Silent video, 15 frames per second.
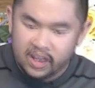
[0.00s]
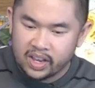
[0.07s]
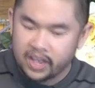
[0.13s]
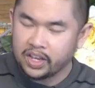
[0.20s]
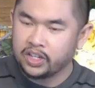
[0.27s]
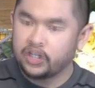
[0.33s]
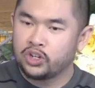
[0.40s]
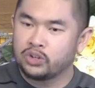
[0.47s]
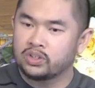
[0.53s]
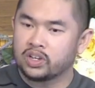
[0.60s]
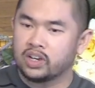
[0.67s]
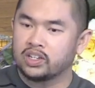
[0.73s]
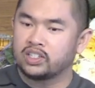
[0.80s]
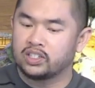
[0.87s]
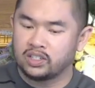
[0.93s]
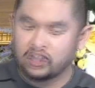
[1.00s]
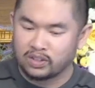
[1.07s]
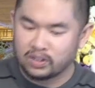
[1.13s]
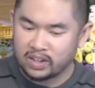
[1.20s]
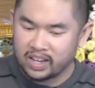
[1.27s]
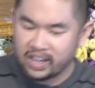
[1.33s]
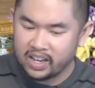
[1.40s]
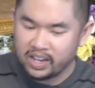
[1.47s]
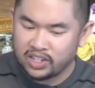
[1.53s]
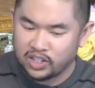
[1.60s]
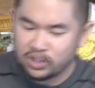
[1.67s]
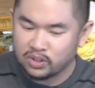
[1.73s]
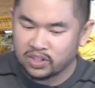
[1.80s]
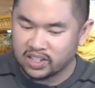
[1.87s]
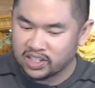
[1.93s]
issues
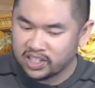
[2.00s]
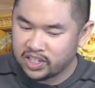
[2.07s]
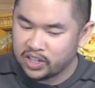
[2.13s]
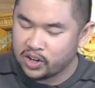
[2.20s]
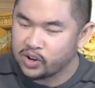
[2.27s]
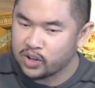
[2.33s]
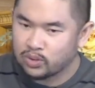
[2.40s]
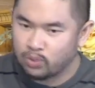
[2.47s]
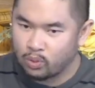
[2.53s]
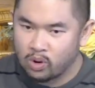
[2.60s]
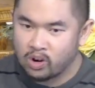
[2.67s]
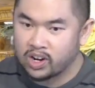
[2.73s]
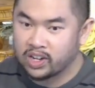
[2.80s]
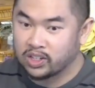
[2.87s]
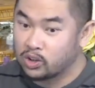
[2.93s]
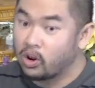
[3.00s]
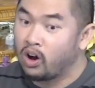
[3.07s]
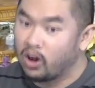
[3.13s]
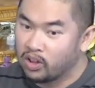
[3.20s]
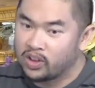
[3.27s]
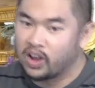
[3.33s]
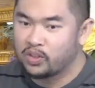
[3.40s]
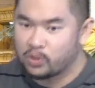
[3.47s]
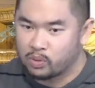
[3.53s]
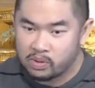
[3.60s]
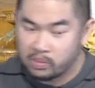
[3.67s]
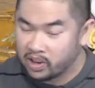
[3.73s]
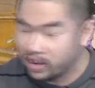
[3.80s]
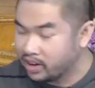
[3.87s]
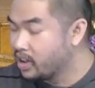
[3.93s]
a serious warning to all the other
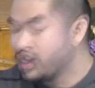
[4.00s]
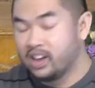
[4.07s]
women